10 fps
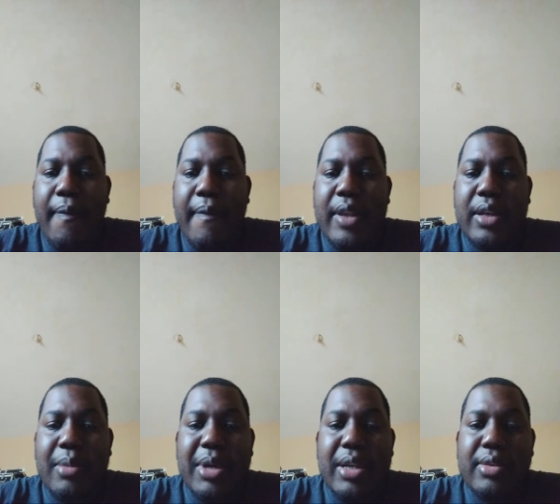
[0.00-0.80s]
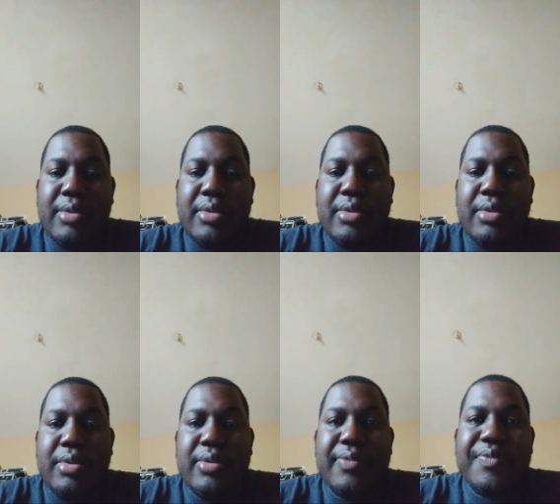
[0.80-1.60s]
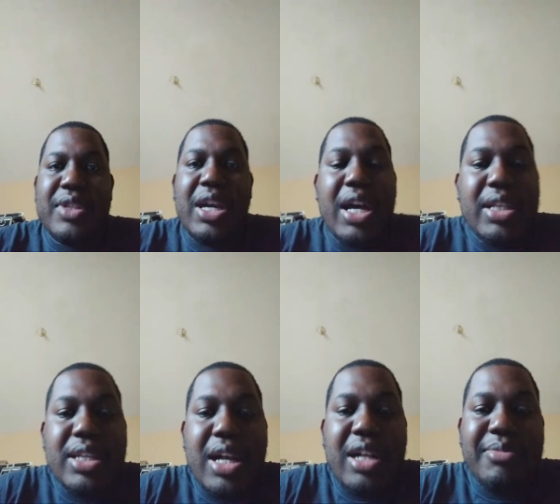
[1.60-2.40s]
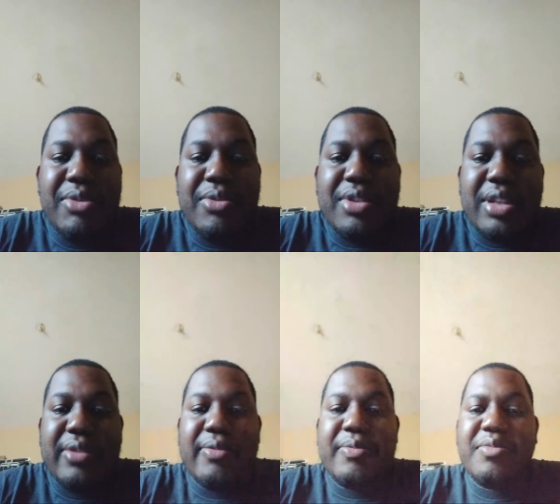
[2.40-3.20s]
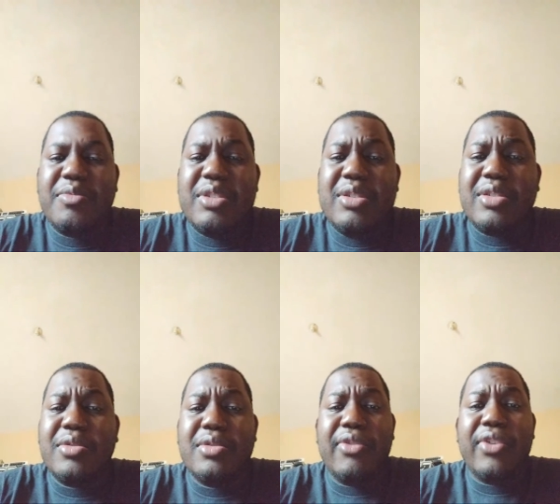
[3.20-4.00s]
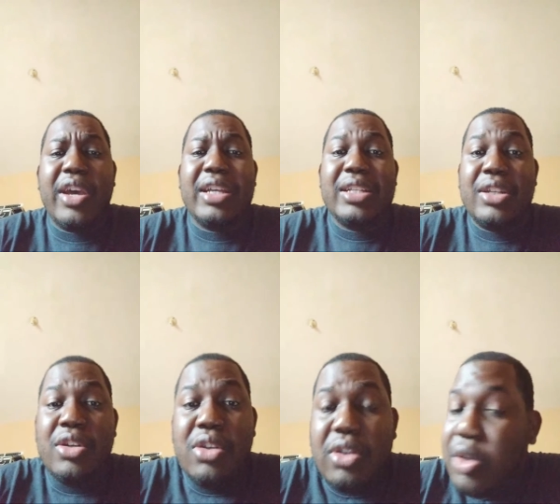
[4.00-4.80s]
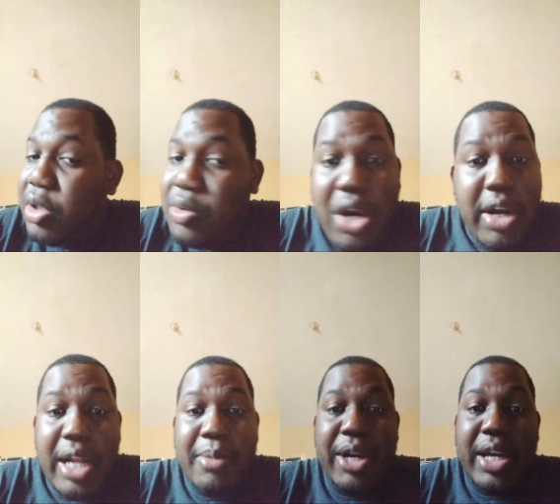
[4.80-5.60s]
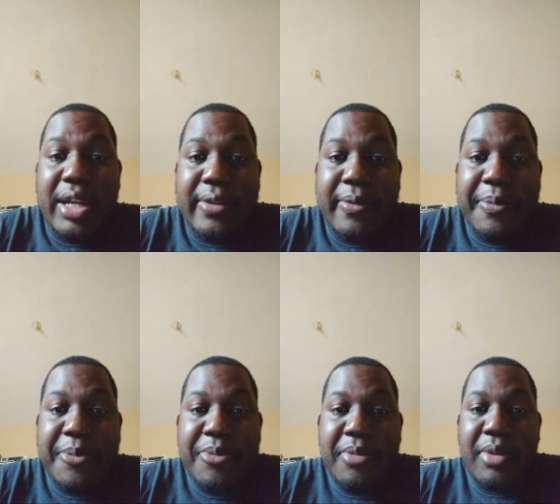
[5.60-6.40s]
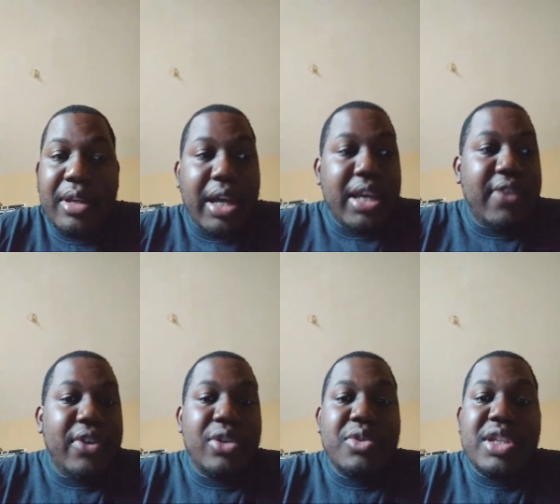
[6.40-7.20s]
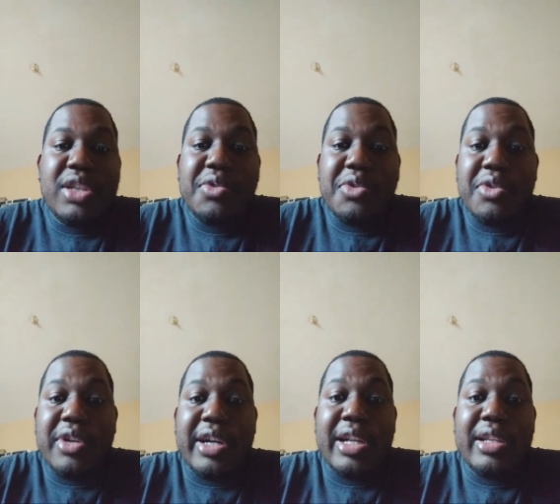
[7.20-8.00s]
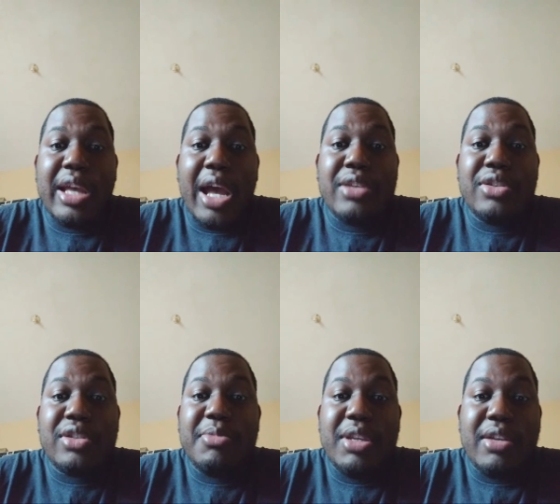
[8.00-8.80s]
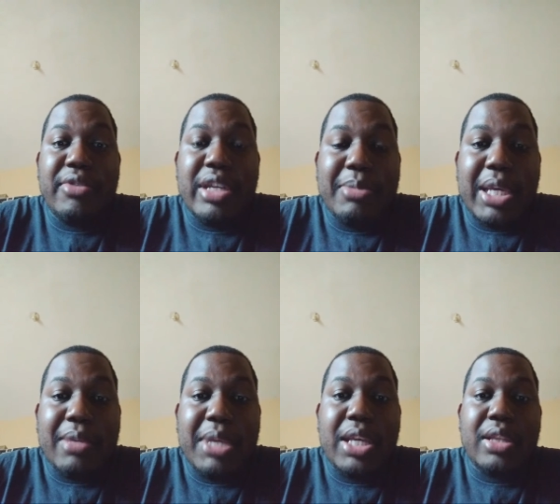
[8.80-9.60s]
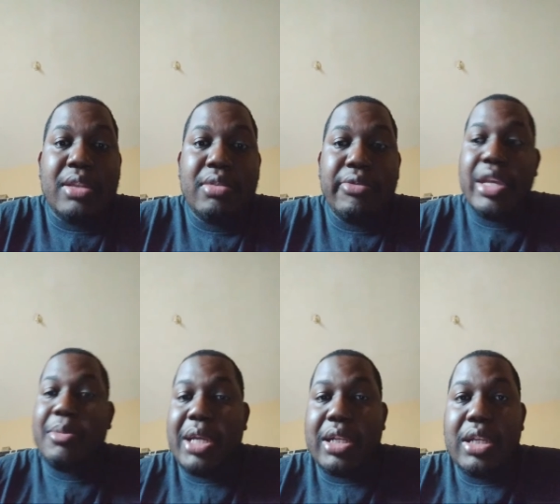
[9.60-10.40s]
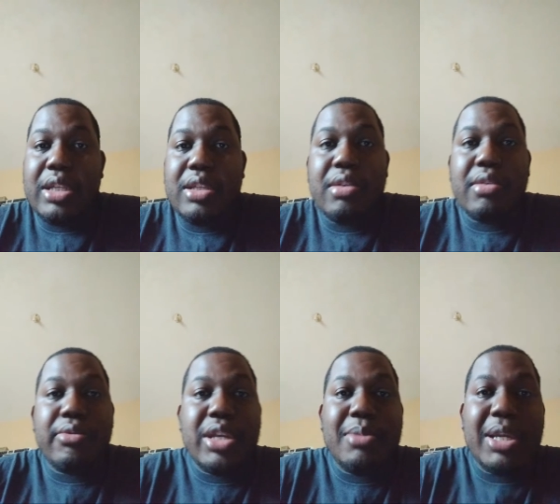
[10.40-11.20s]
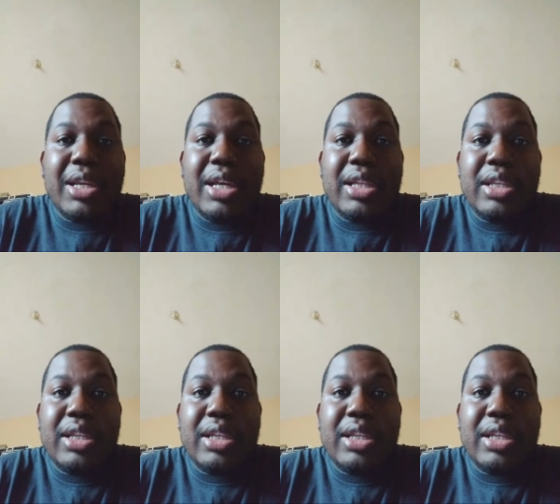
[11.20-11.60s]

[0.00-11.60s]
when you come on to dancehall music, you couldn't find no tutorial, brother. And if you do see tutorial, I just be a remake beat, remake this, remake that.